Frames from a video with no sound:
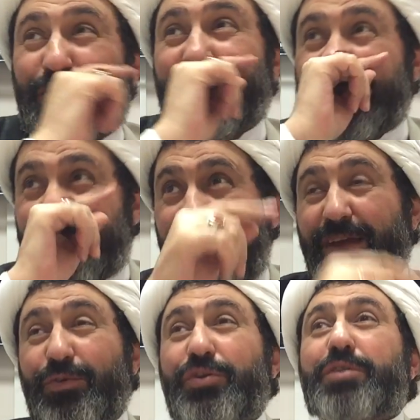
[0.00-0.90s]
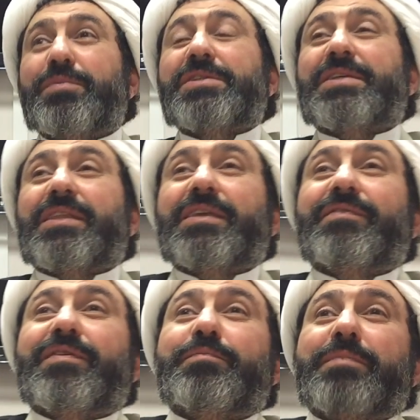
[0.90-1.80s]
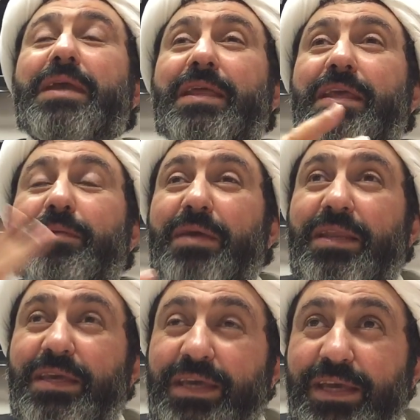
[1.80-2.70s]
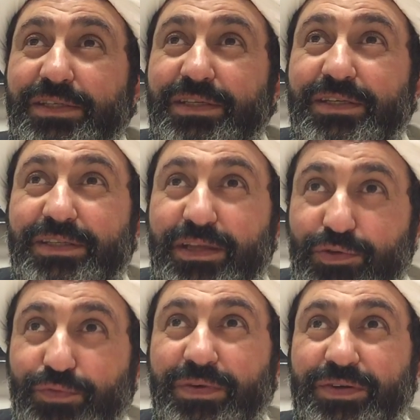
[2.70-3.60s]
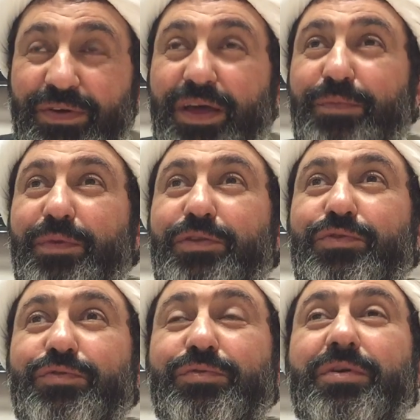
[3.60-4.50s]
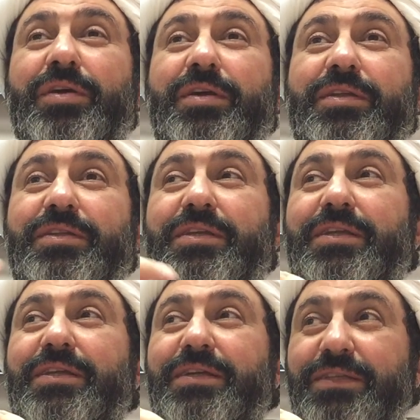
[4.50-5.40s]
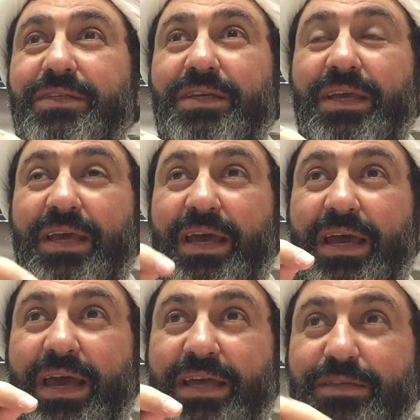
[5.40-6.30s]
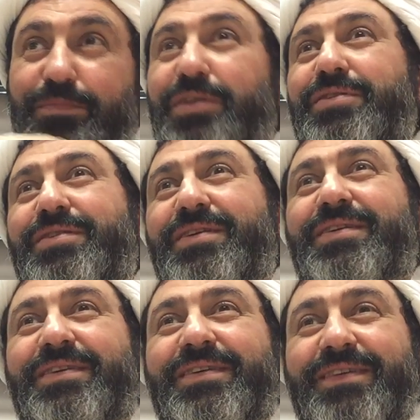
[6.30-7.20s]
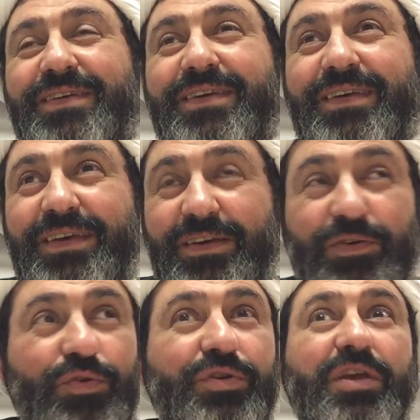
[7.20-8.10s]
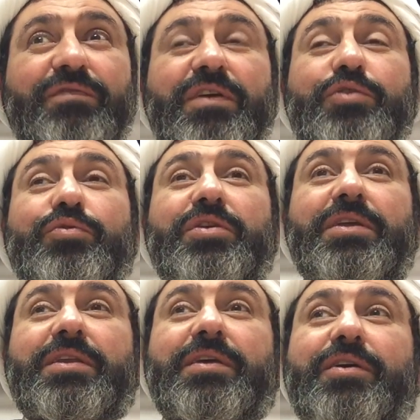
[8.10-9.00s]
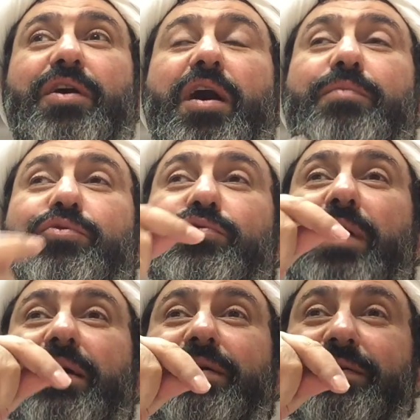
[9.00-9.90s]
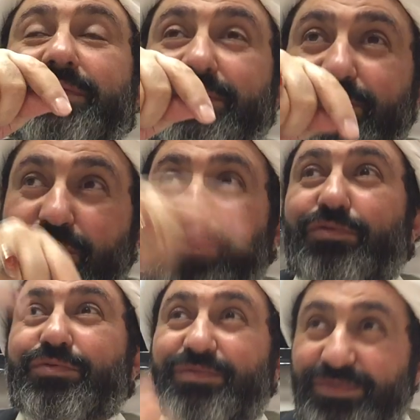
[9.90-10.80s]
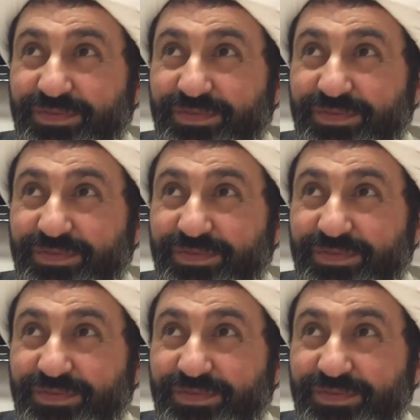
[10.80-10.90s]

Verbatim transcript: you were wrong or it means that there were many many cases that you were wrong but you didn't admit or even you didn't come to know